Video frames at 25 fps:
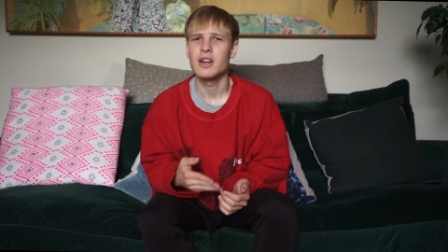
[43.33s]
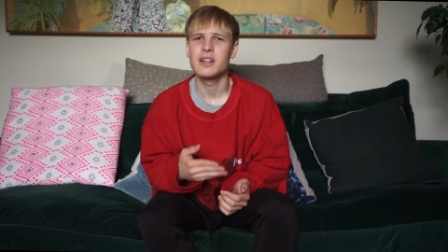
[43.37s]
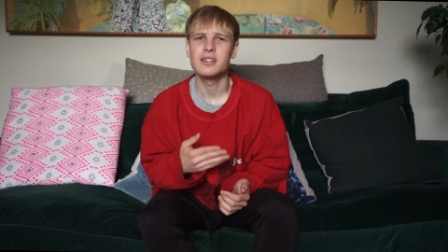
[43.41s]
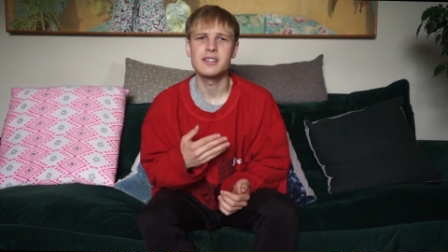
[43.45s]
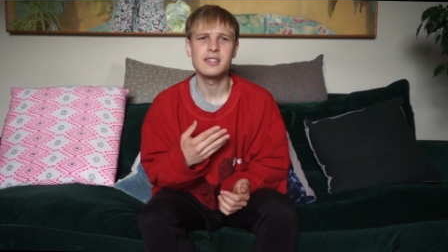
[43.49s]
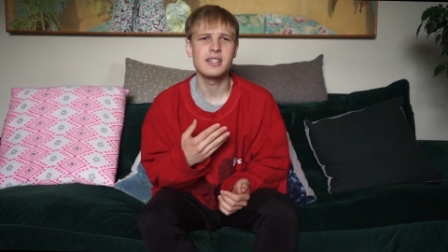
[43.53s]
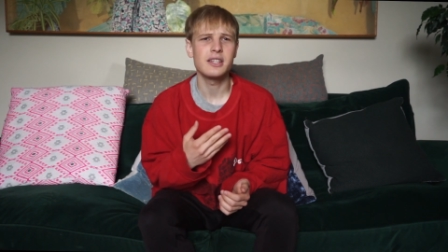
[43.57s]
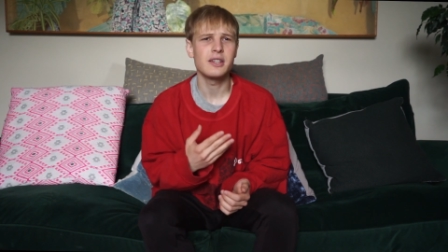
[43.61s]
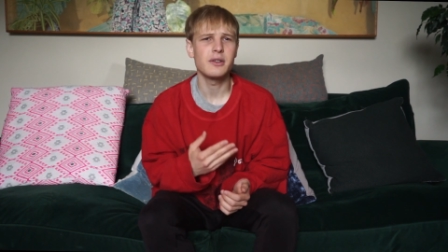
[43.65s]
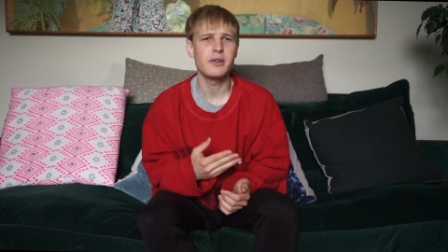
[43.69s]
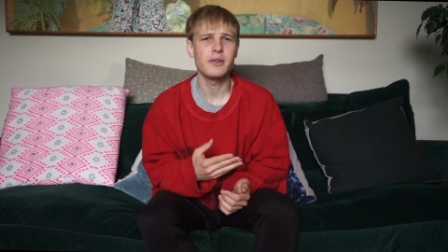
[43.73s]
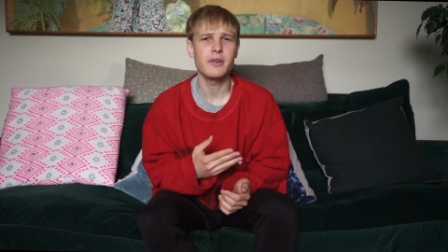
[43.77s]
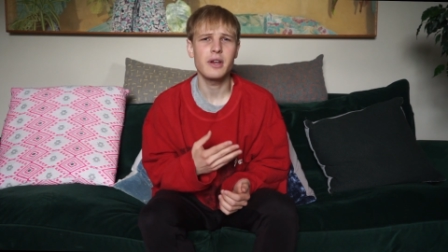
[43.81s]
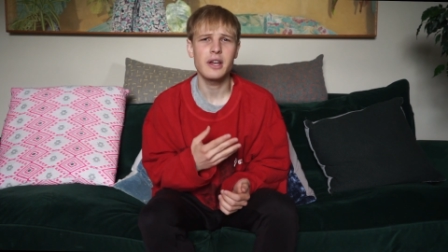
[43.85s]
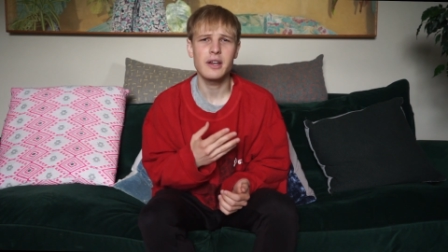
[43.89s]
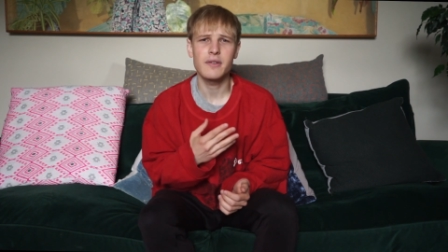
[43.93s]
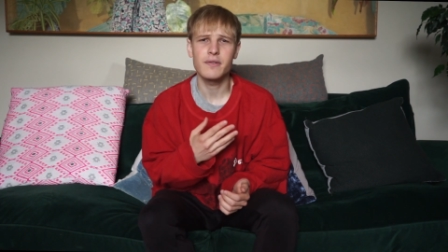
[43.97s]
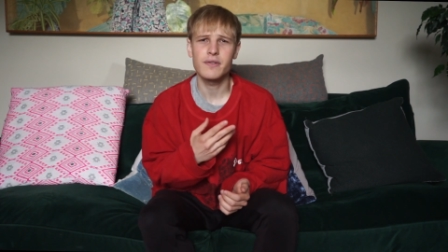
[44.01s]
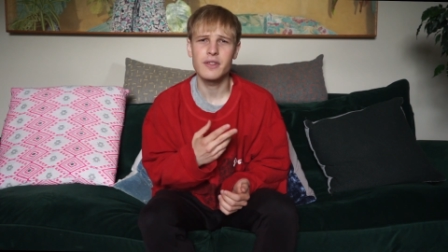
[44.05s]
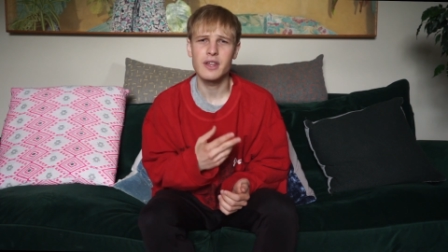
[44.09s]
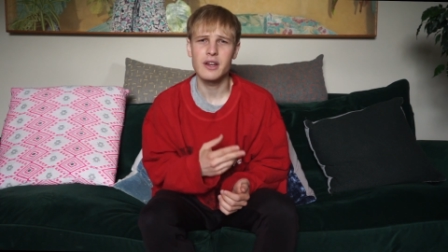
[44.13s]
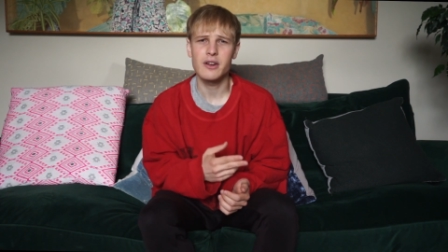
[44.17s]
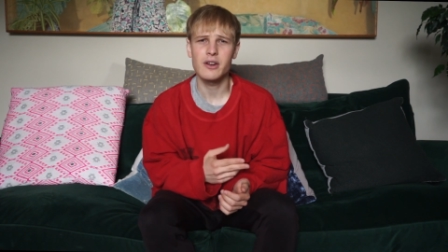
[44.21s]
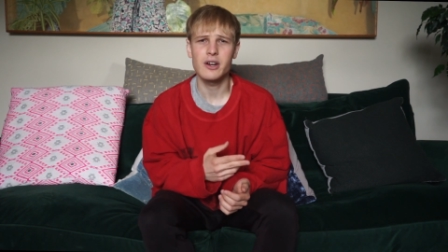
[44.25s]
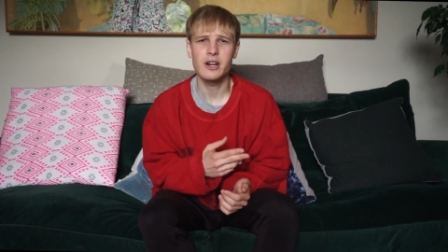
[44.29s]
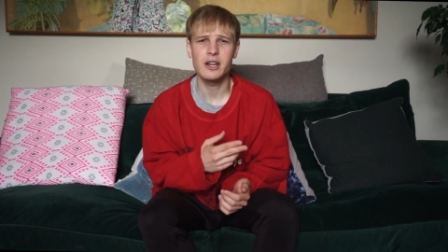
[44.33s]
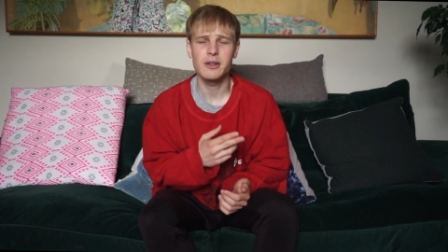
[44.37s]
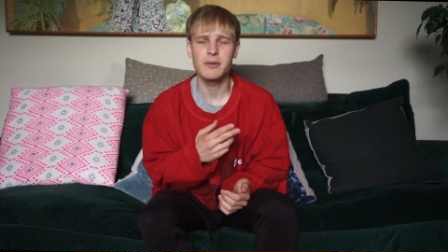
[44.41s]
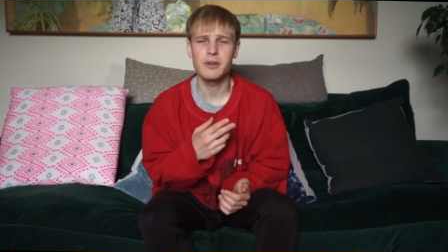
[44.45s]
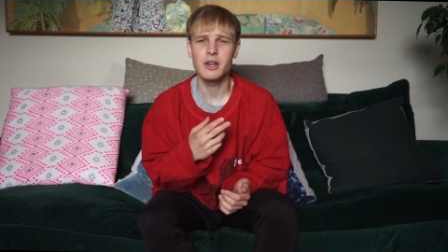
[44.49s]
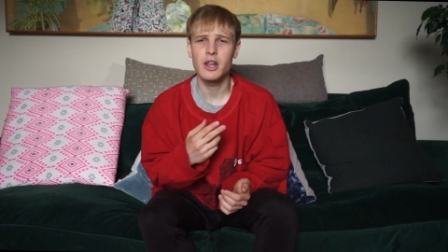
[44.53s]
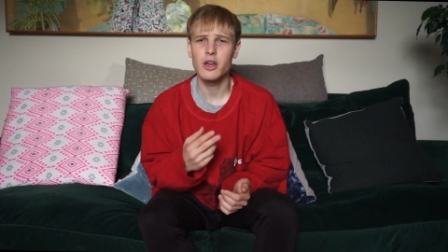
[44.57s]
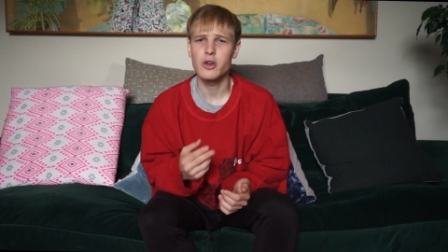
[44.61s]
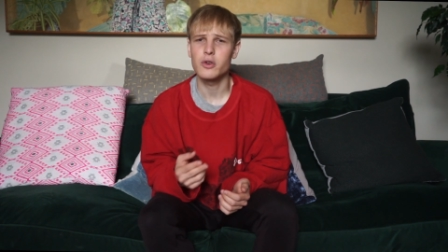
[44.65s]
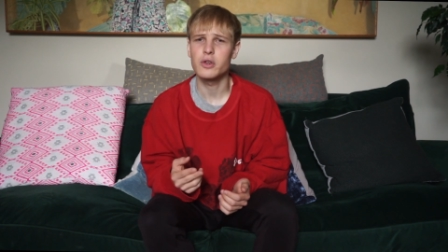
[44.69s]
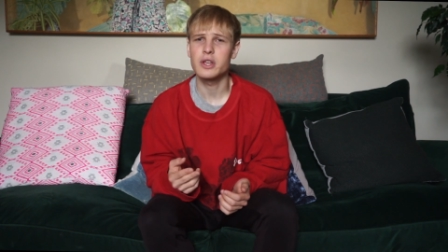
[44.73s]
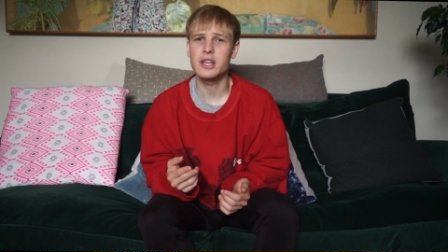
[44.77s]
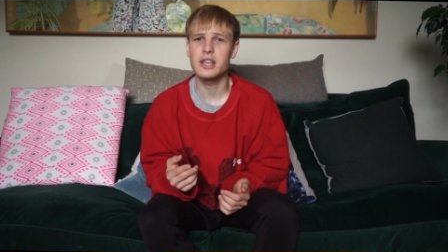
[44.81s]
see if there are any
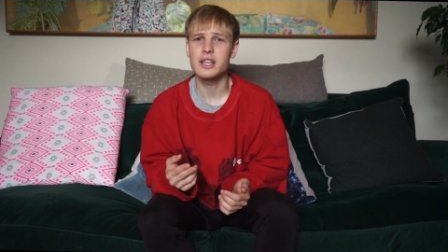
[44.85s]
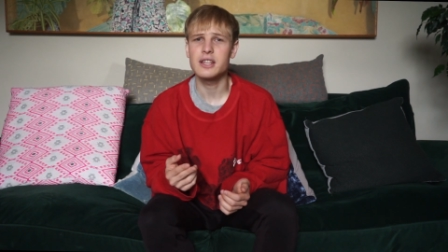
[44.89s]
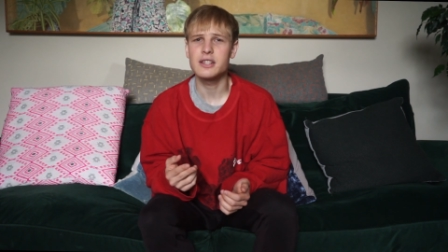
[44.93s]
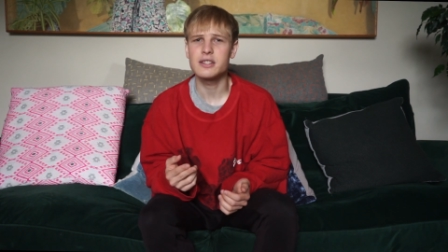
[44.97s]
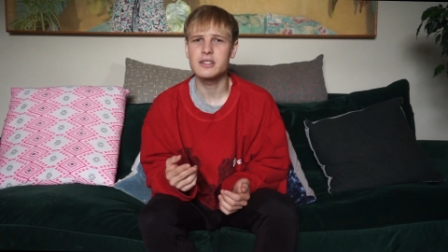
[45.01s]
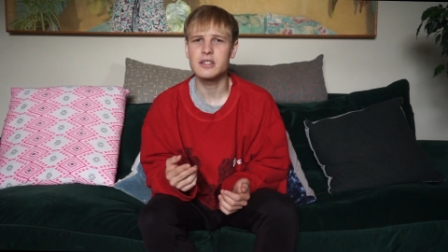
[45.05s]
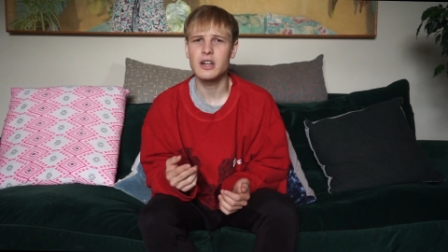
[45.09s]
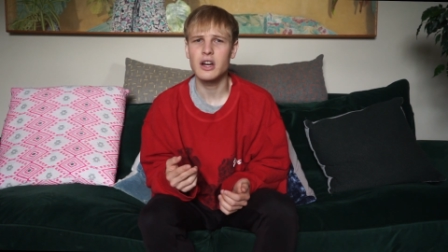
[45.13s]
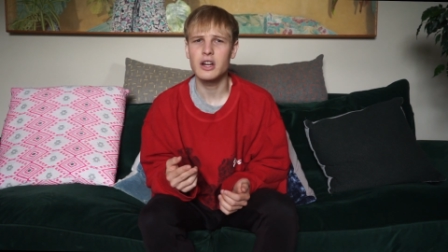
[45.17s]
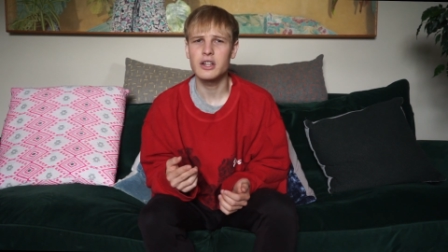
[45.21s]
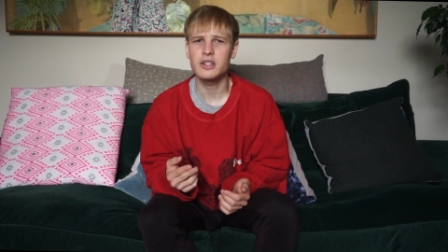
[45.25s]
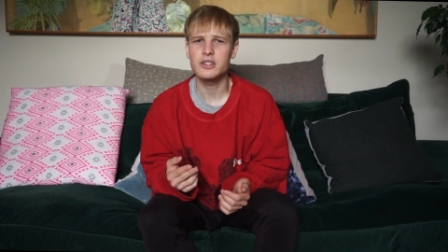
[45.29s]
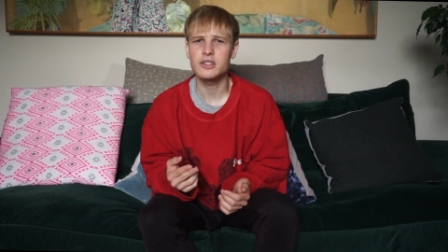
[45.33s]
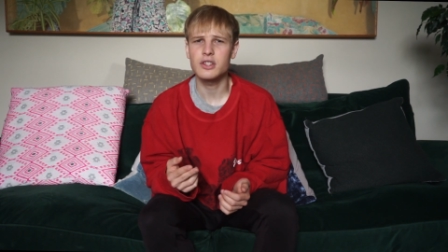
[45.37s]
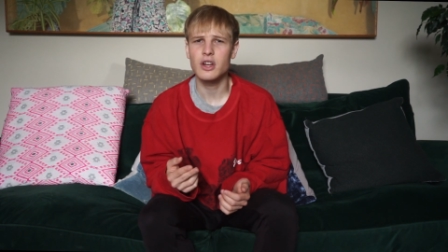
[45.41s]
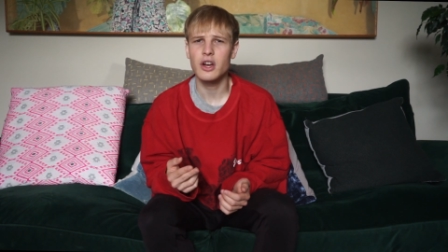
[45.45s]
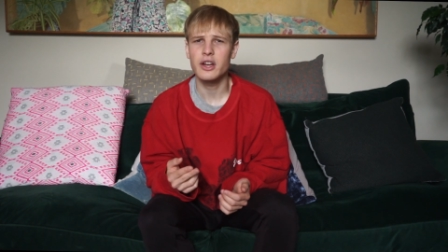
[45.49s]
low-key sites